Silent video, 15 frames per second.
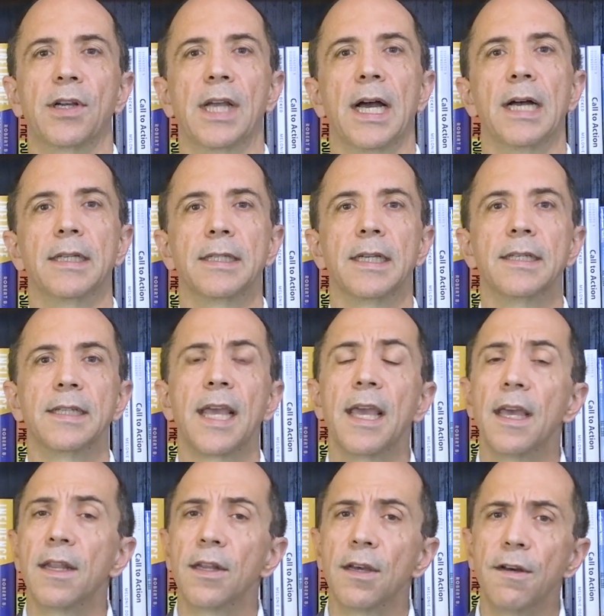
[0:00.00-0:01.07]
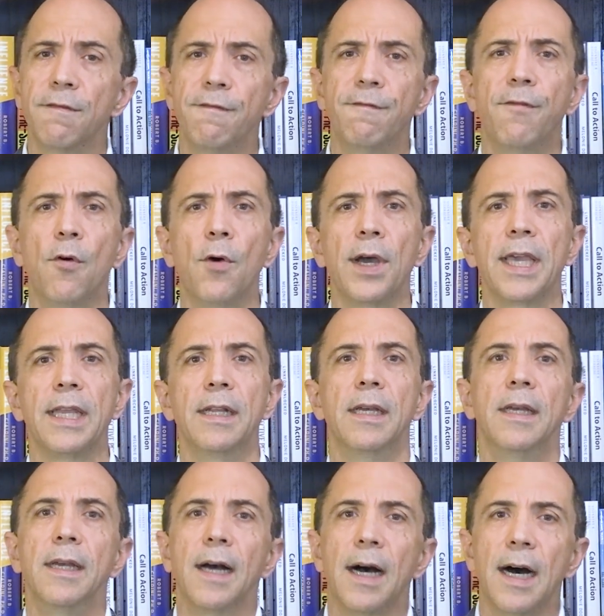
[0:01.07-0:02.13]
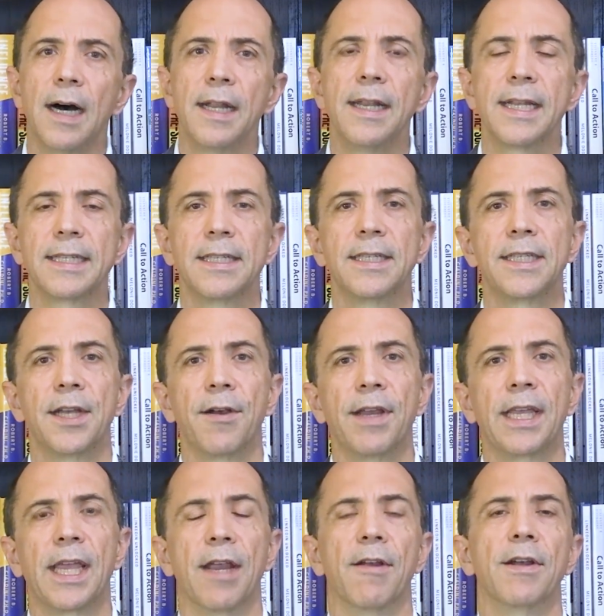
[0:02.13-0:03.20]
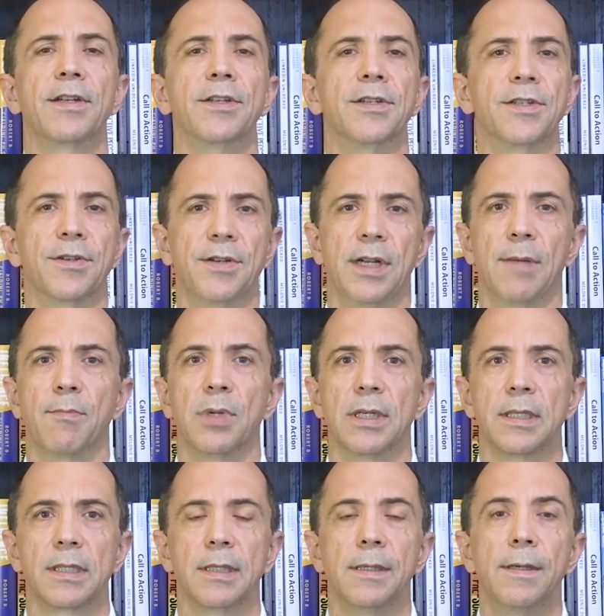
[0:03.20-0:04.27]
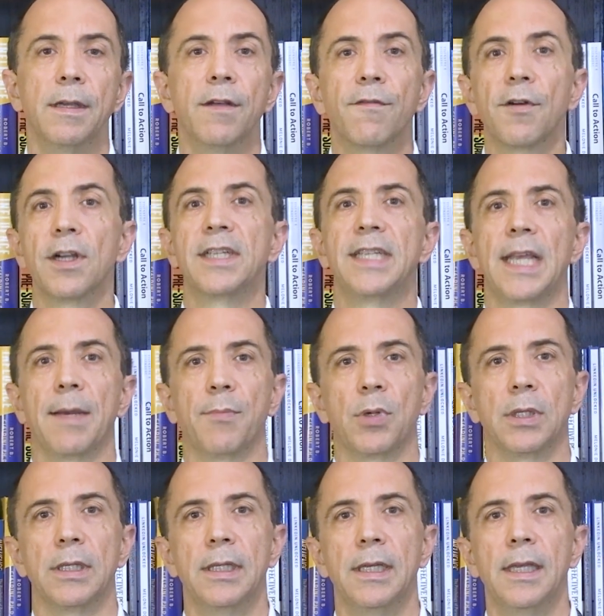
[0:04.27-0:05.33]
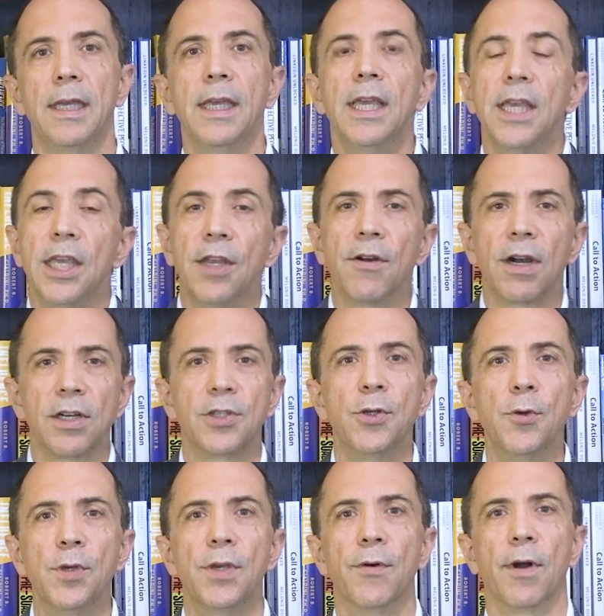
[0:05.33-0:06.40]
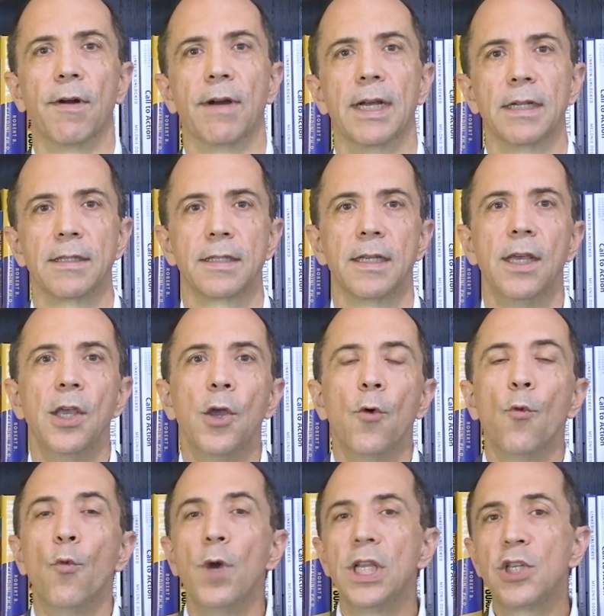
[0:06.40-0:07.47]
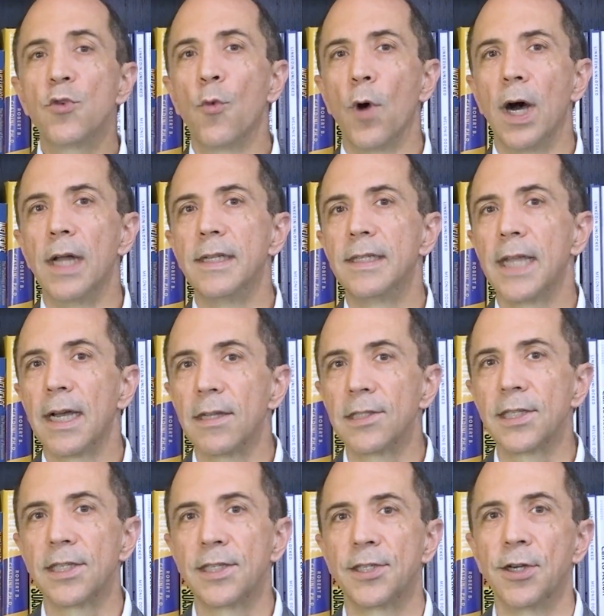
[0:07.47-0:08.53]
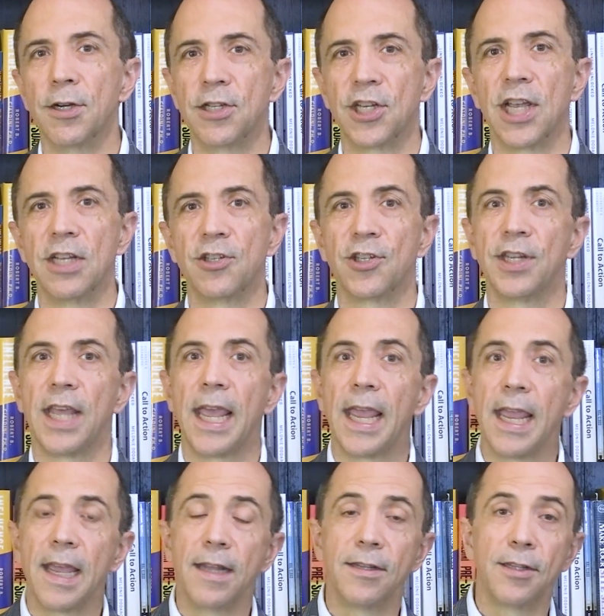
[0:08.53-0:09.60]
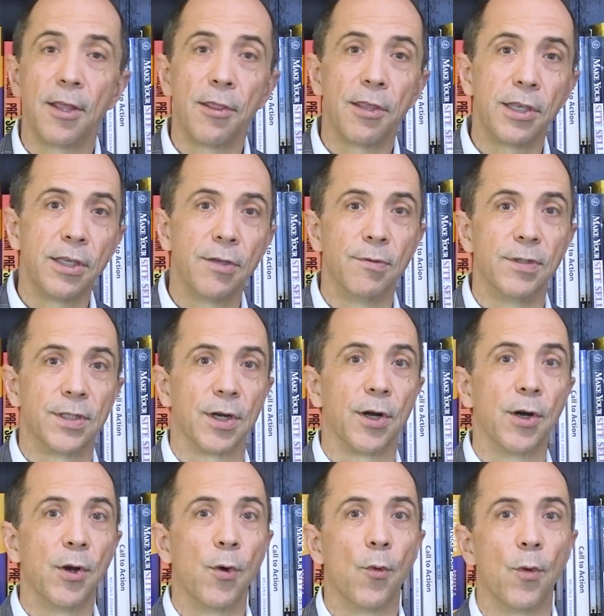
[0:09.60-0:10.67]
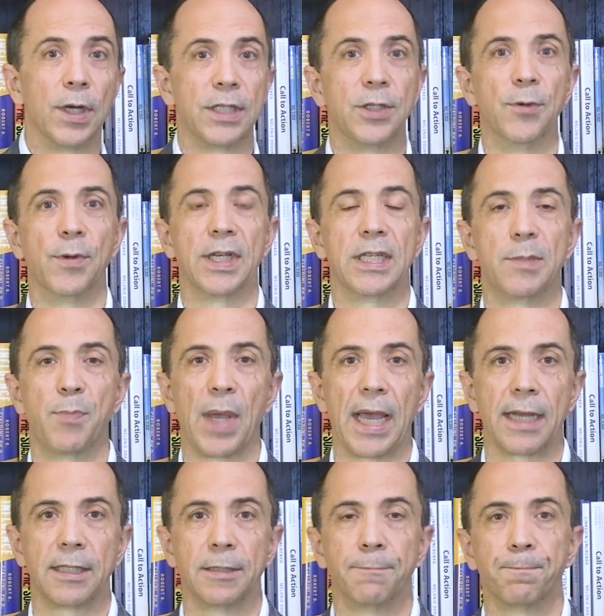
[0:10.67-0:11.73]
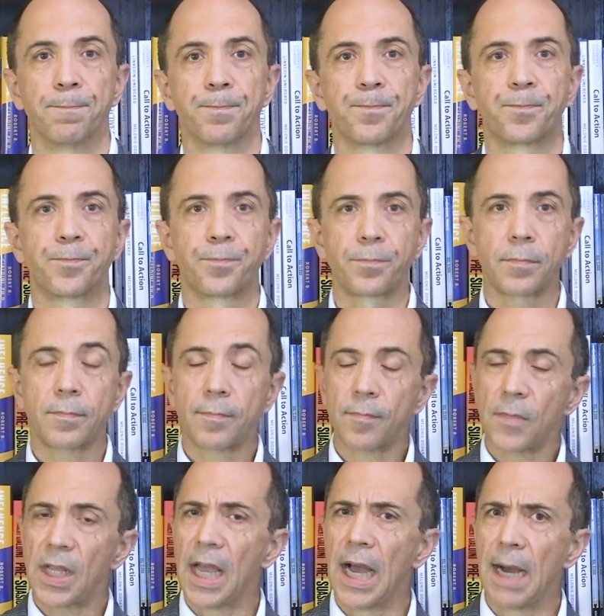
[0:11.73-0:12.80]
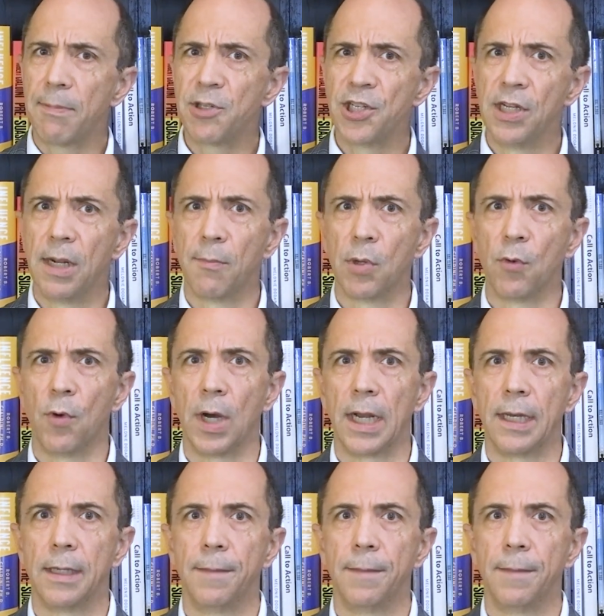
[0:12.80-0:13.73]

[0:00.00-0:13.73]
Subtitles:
content and avoid unnecessary characters or numbers. For example, here are 2 URLs. Which one tells the search engine and the user what to expect? Option number 1,